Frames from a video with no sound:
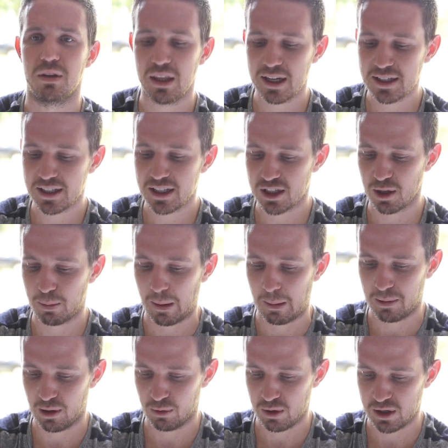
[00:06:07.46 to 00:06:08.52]
This is the
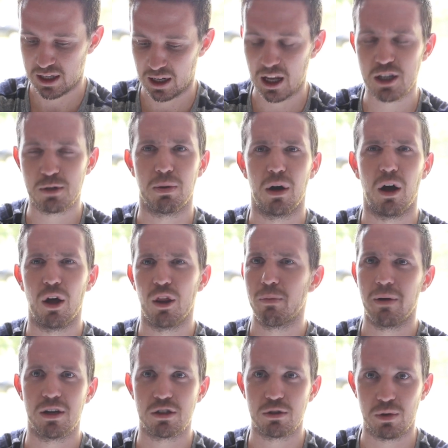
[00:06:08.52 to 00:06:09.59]
puppy that we said, let's put all the
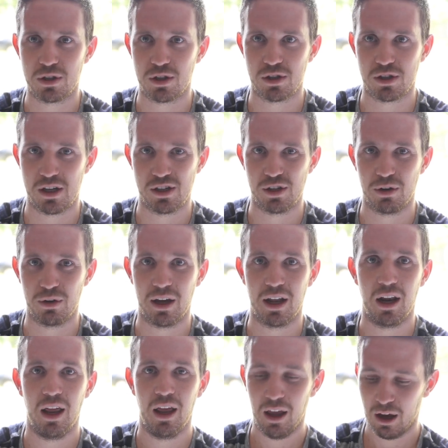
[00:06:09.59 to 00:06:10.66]
bells and whistles into
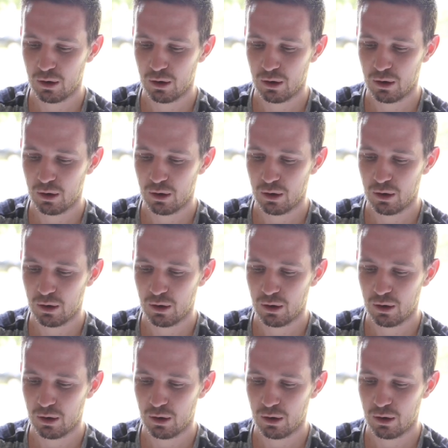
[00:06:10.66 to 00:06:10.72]
it.